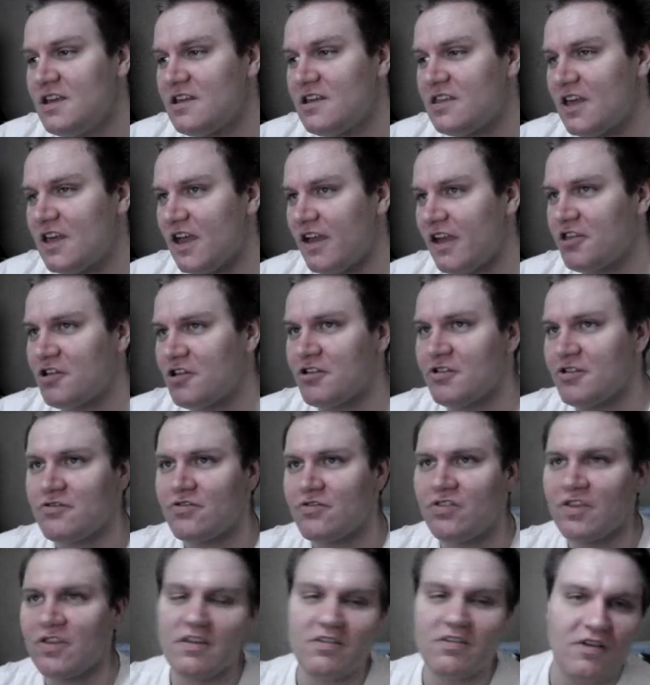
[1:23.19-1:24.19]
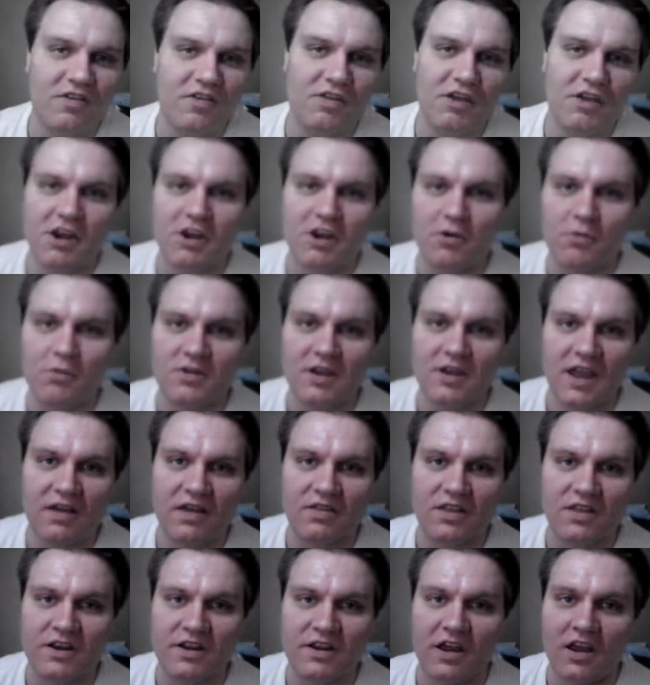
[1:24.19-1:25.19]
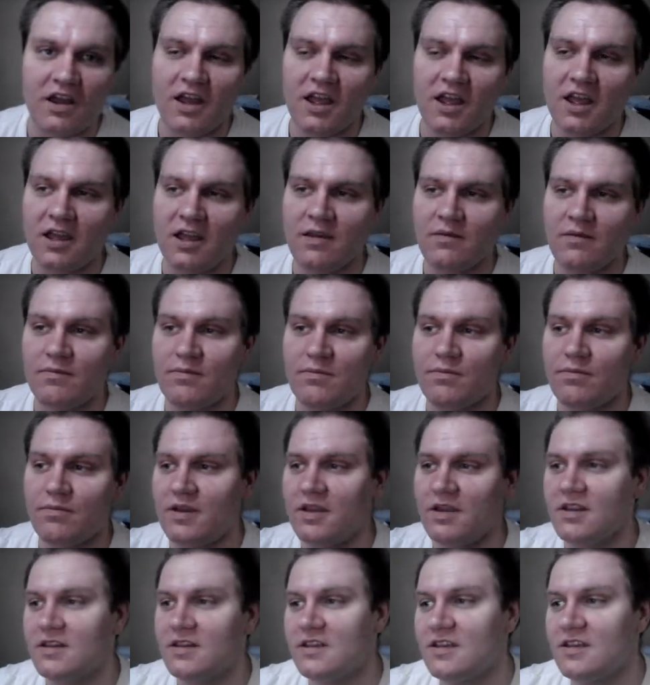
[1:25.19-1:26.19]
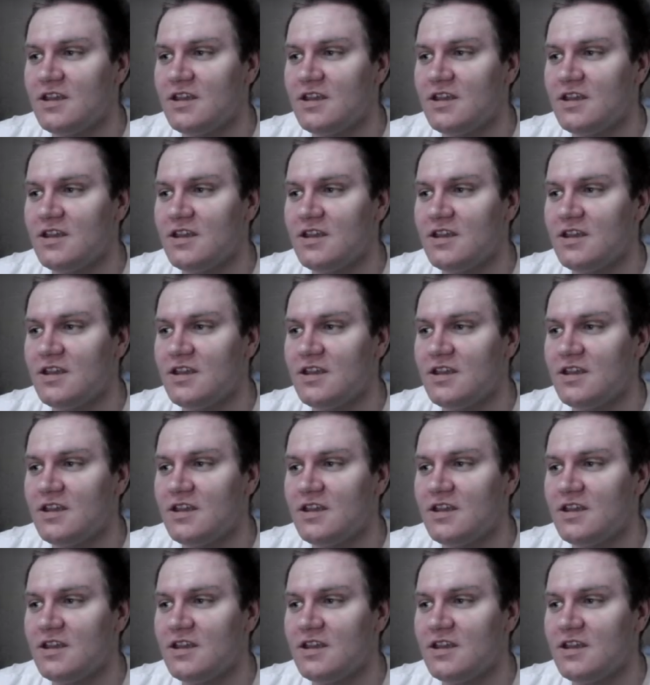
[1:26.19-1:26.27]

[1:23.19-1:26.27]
They either think that they don't have the time, but